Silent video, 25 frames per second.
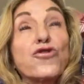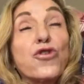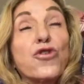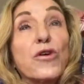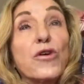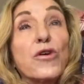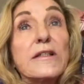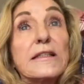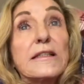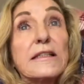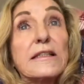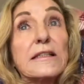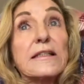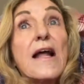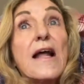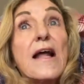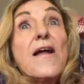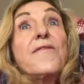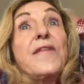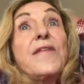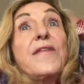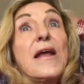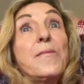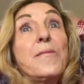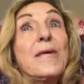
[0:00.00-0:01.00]
choices.
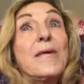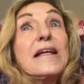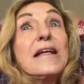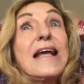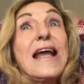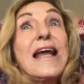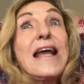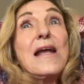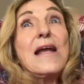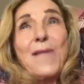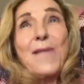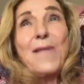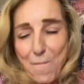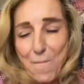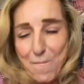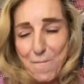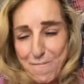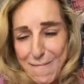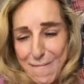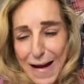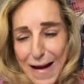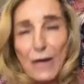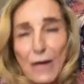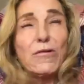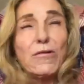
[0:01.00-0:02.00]
They became
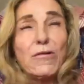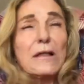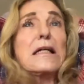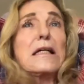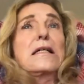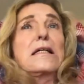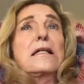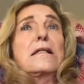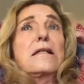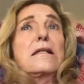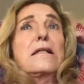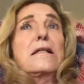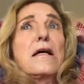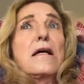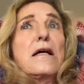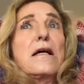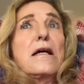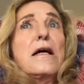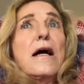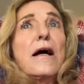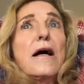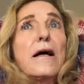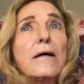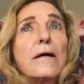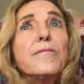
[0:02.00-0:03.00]
American
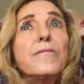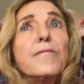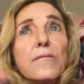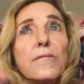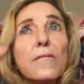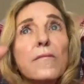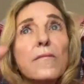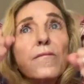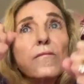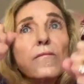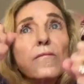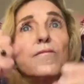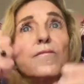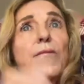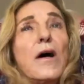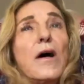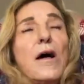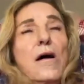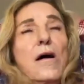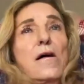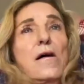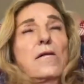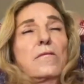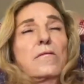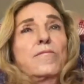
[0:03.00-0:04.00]

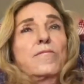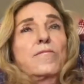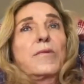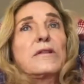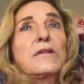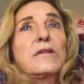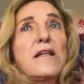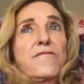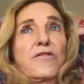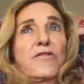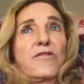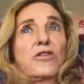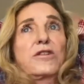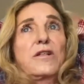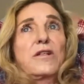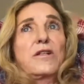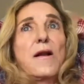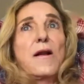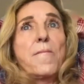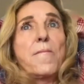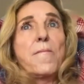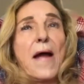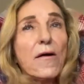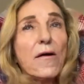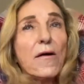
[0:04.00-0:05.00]
believers
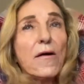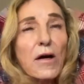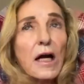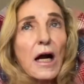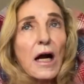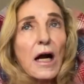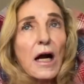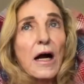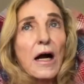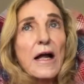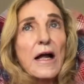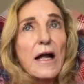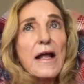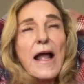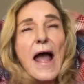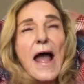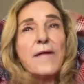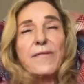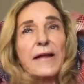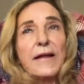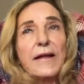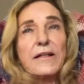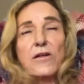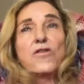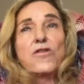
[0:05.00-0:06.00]
in America,
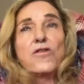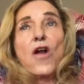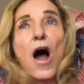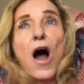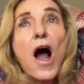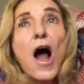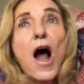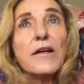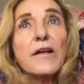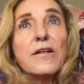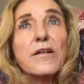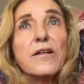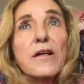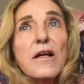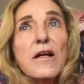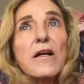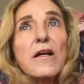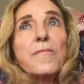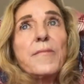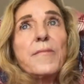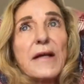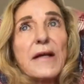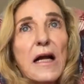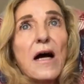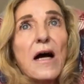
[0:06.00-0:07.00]
and they did not
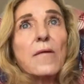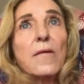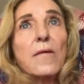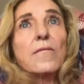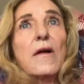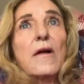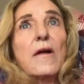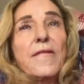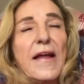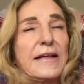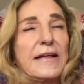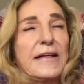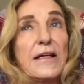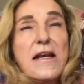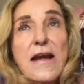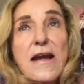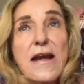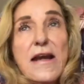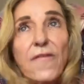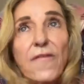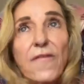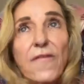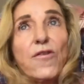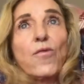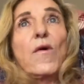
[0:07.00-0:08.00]
become, they
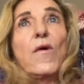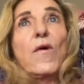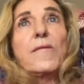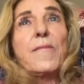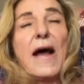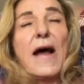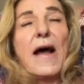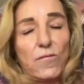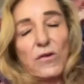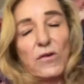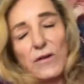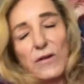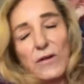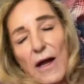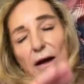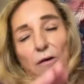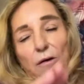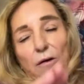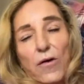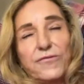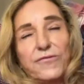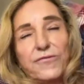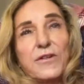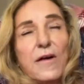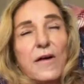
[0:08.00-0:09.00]
never went back. Well, I
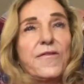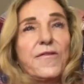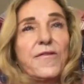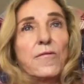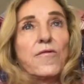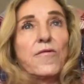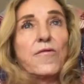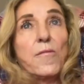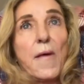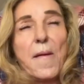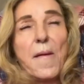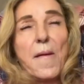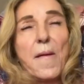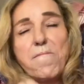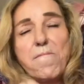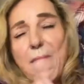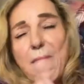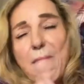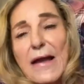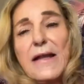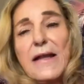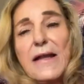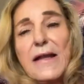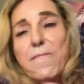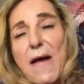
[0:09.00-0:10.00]
don't know if some of them, but
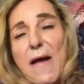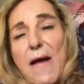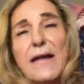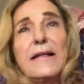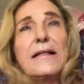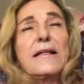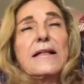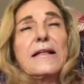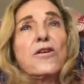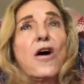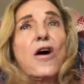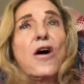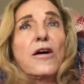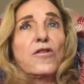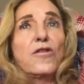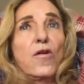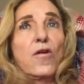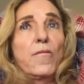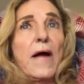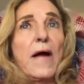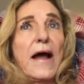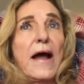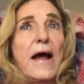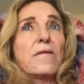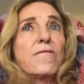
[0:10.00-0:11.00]
many did not
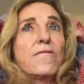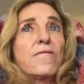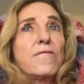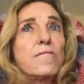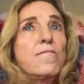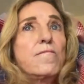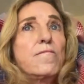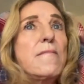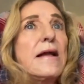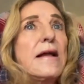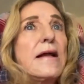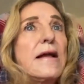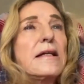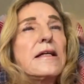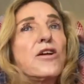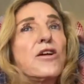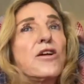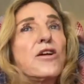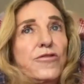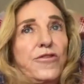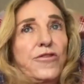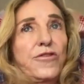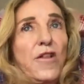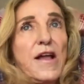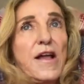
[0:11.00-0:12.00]
go back many
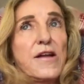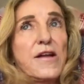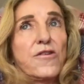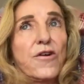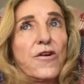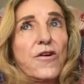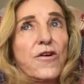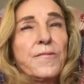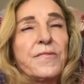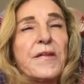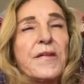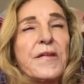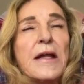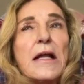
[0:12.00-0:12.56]
years later.